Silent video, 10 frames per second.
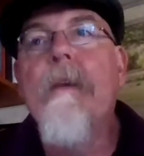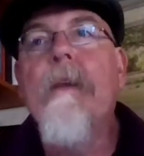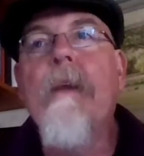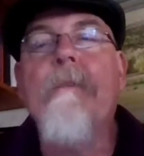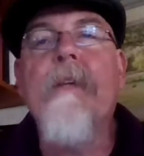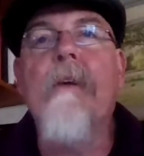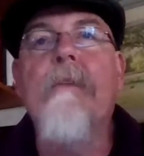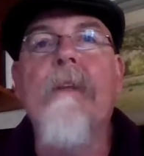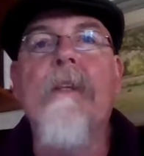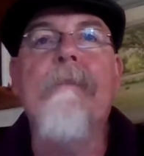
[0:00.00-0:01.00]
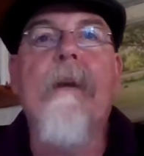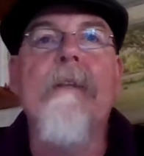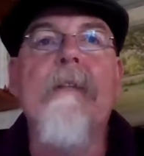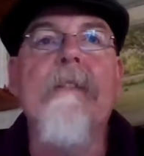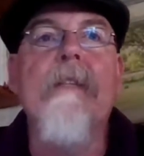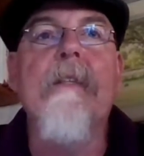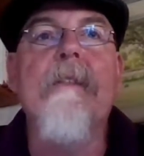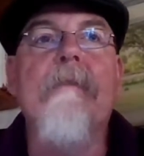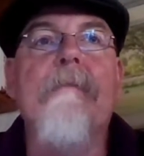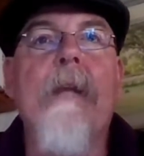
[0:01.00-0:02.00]
You have to go through these processes
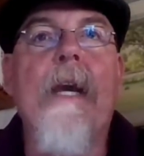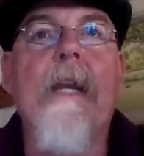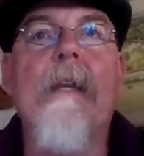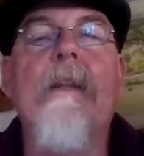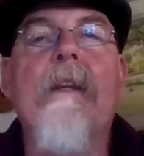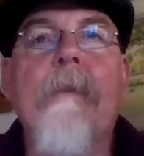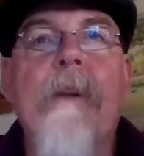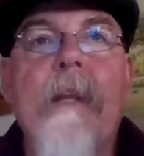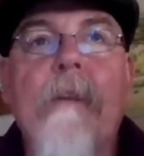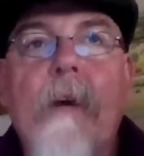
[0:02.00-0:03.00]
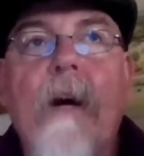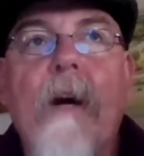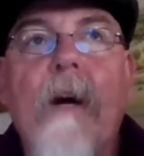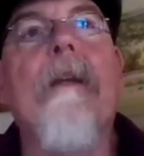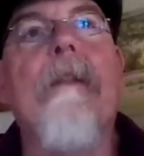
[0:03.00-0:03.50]
of planning, community involvement,